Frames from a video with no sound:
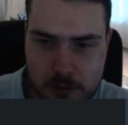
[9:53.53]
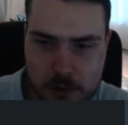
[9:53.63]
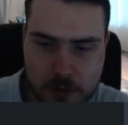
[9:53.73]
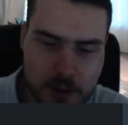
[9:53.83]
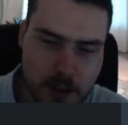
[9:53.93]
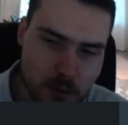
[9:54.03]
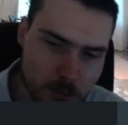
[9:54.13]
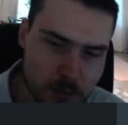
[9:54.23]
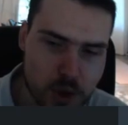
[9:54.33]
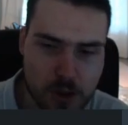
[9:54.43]
So it's an
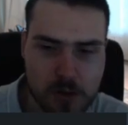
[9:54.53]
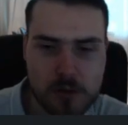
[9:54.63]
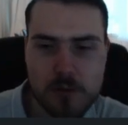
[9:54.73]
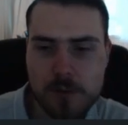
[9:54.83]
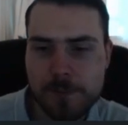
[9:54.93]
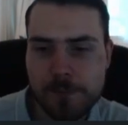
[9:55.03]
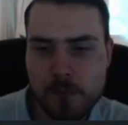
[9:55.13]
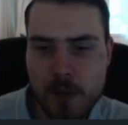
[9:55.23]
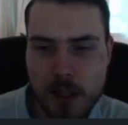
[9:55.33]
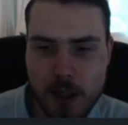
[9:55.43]
option,
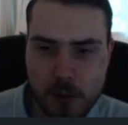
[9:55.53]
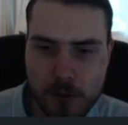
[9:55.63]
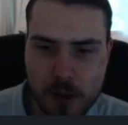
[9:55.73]
and I don't